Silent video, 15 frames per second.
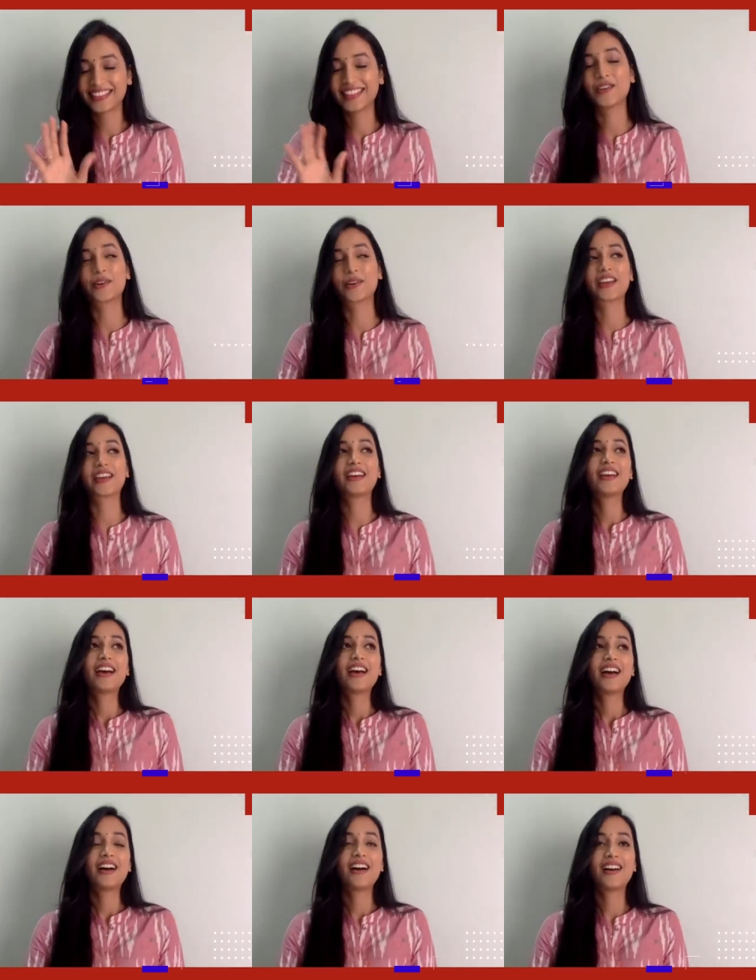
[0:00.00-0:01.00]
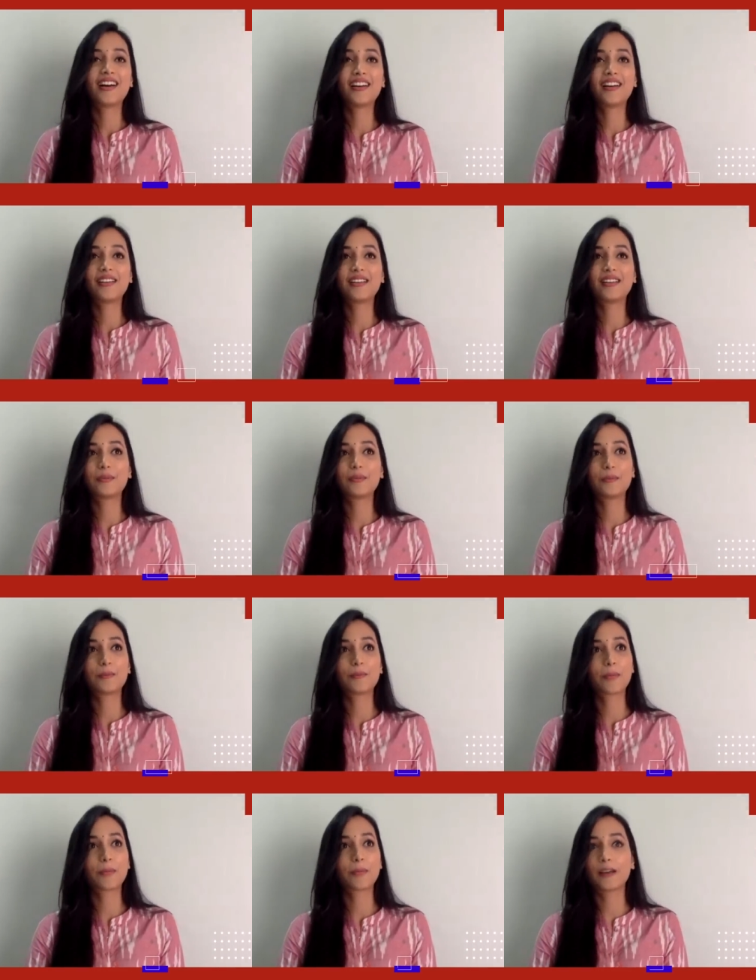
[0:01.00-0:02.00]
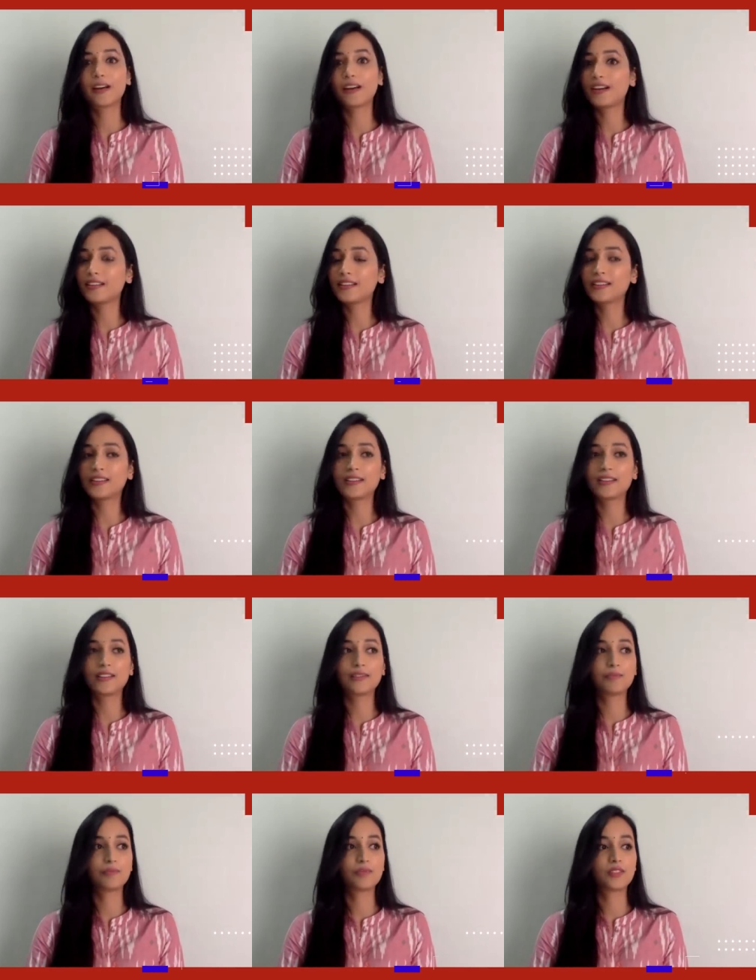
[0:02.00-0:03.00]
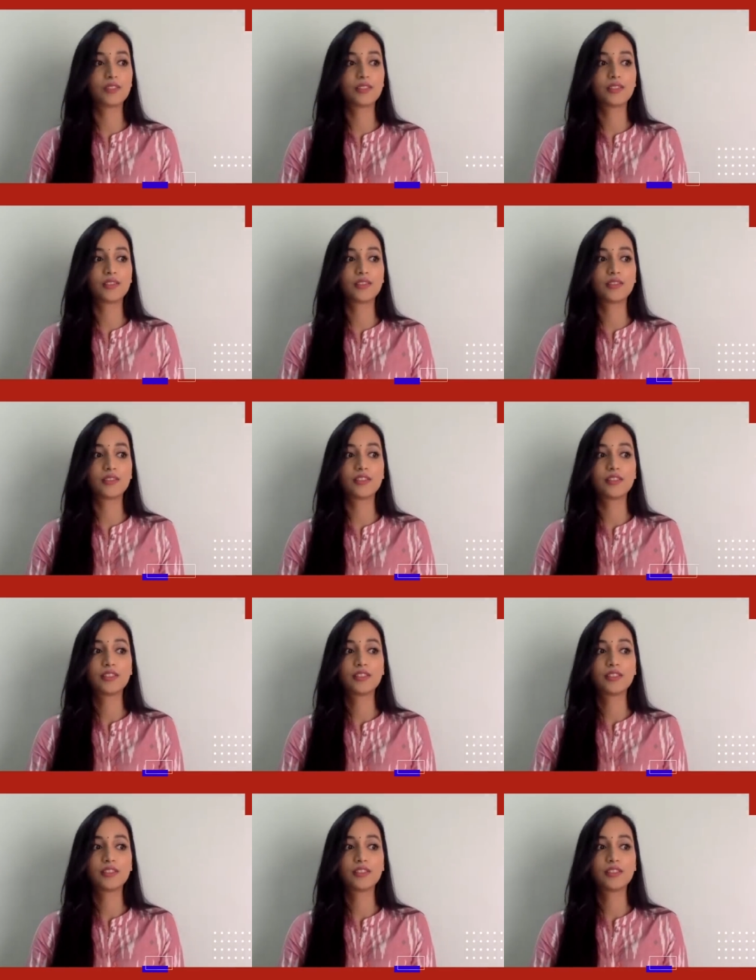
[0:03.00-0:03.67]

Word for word: Okay. Um, the the the